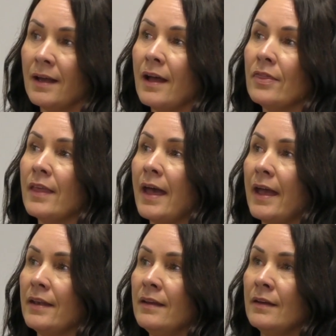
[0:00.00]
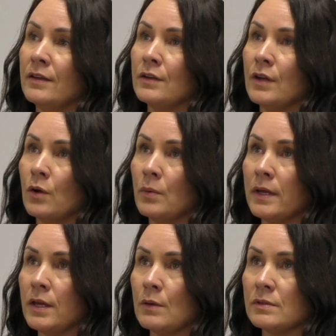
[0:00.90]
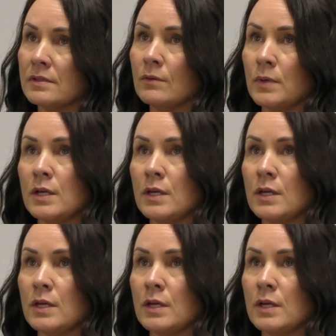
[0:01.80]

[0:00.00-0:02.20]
and then, you know, we use